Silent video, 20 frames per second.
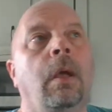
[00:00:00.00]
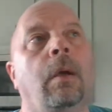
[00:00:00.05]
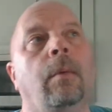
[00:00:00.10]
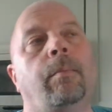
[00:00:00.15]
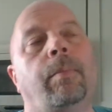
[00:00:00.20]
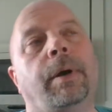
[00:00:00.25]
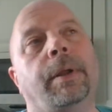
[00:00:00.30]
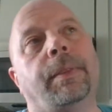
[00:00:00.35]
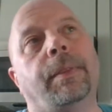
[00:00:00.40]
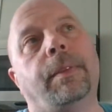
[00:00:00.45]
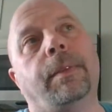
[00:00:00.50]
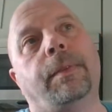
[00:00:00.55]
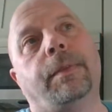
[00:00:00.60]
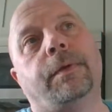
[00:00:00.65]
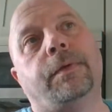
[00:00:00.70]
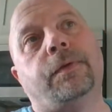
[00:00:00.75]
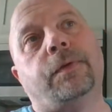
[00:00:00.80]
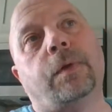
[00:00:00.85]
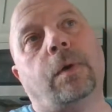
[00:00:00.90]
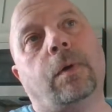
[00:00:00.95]
But
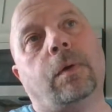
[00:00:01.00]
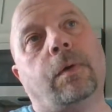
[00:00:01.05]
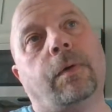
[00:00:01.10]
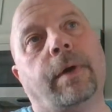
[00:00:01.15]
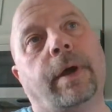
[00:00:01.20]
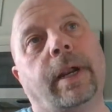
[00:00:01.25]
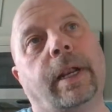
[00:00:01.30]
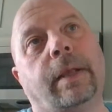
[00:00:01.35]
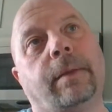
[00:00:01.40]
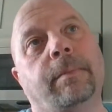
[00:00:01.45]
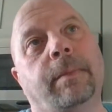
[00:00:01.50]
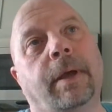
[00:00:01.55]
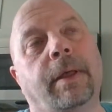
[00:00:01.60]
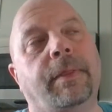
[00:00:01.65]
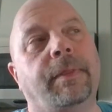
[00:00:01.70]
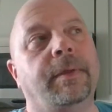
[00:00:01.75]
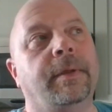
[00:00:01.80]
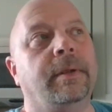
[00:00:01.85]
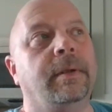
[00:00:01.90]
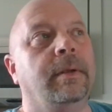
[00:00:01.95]
the Socratic
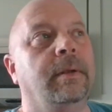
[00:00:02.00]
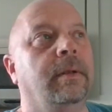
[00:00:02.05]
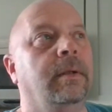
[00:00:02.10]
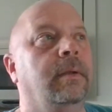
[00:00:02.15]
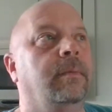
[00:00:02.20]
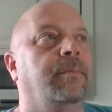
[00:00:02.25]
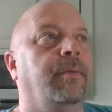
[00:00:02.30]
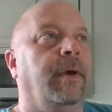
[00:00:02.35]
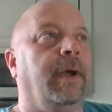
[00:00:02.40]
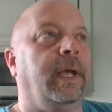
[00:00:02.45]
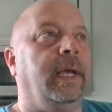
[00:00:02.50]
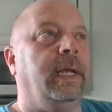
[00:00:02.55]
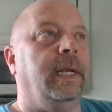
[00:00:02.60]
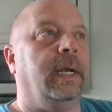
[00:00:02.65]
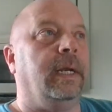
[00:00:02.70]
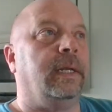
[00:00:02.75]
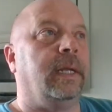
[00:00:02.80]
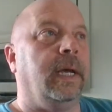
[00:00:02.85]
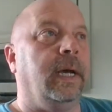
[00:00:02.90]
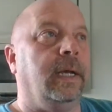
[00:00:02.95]
method,
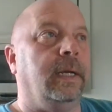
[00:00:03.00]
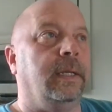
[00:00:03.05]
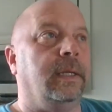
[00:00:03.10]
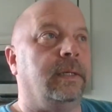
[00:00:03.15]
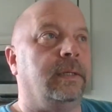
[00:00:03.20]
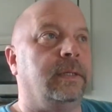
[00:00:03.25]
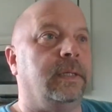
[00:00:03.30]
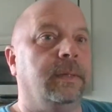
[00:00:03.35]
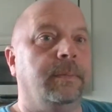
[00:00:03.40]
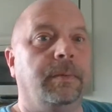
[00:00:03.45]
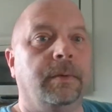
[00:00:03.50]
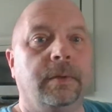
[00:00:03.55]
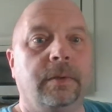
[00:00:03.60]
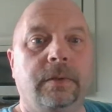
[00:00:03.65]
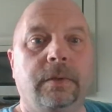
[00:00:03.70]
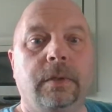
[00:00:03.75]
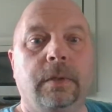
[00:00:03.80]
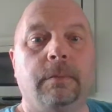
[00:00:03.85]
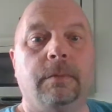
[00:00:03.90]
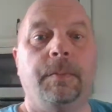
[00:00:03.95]
breaking it down in the
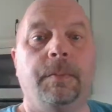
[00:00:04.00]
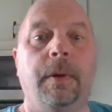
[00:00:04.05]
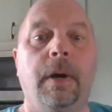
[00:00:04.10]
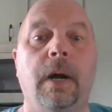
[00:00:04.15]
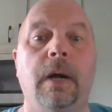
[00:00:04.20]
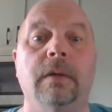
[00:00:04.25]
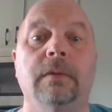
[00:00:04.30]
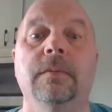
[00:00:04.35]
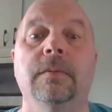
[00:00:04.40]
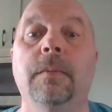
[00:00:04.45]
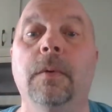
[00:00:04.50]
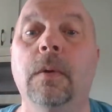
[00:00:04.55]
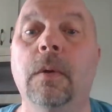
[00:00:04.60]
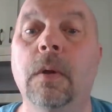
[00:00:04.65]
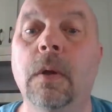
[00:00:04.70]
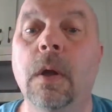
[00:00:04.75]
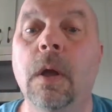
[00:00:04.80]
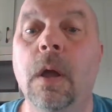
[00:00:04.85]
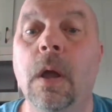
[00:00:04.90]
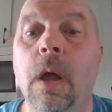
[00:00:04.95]
simplest terms
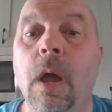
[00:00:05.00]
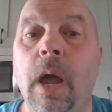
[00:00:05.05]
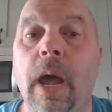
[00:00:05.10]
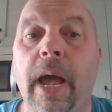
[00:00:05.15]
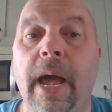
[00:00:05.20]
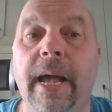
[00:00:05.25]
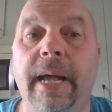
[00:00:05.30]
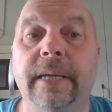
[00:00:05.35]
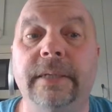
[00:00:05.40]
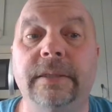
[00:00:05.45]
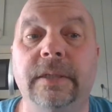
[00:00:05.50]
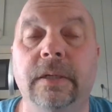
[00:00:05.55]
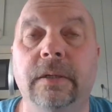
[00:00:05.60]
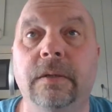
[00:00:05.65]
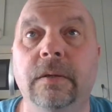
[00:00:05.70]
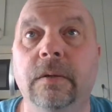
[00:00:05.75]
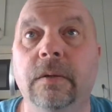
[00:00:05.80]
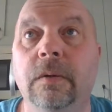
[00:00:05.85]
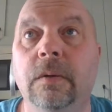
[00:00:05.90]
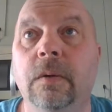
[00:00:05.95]
possible, has to
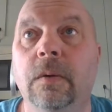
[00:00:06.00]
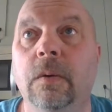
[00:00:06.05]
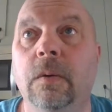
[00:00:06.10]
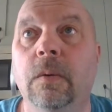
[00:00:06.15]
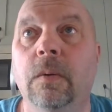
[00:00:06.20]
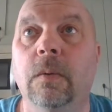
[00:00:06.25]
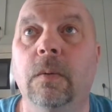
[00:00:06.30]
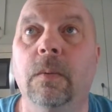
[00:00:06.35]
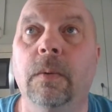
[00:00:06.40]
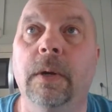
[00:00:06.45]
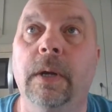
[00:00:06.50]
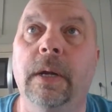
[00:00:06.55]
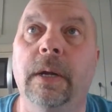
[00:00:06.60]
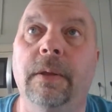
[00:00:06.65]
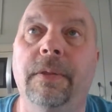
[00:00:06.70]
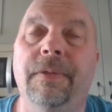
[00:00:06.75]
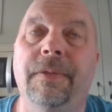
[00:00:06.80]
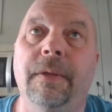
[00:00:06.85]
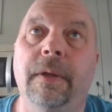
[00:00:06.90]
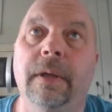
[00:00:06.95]
do
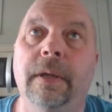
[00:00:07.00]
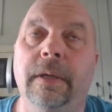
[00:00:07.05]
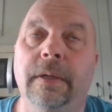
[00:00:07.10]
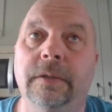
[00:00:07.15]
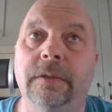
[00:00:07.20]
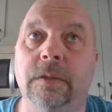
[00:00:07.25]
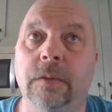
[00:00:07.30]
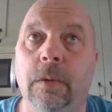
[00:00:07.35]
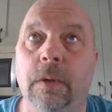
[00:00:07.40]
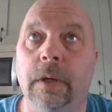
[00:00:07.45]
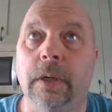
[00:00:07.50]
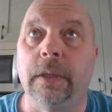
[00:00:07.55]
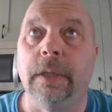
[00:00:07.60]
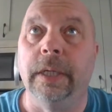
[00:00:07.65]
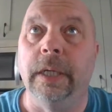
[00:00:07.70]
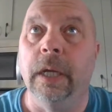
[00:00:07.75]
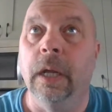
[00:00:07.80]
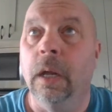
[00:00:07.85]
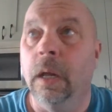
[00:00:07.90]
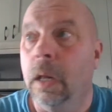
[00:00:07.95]
with
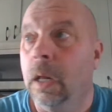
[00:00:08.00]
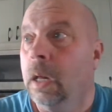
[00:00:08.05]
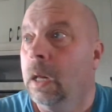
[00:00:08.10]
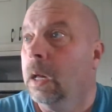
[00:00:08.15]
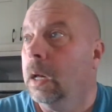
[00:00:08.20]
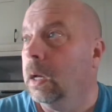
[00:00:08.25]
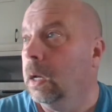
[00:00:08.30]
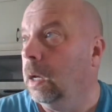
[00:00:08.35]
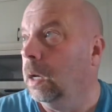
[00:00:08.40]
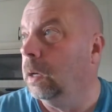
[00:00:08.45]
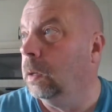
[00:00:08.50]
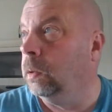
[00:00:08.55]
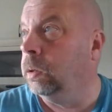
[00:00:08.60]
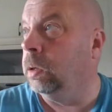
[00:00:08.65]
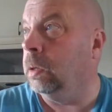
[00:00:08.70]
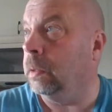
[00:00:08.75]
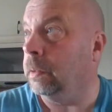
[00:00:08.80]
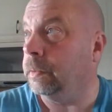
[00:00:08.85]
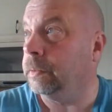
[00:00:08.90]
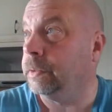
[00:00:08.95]
historically
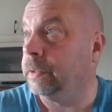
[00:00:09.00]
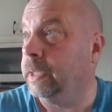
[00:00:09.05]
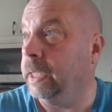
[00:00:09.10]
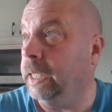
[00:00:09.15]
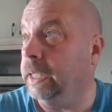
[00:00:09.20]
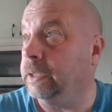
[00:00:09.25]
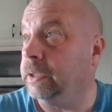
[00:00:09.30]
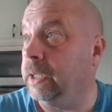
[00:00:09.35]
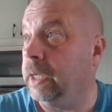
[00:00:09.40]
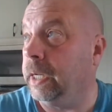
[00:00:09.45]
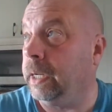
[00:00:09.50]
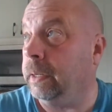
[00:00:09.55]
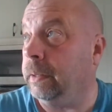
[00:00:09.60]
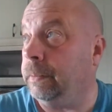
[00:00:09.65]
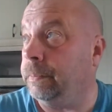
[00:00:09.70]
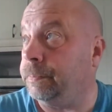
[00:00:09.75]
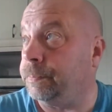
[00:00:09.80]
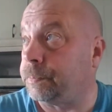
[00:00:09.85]
teaching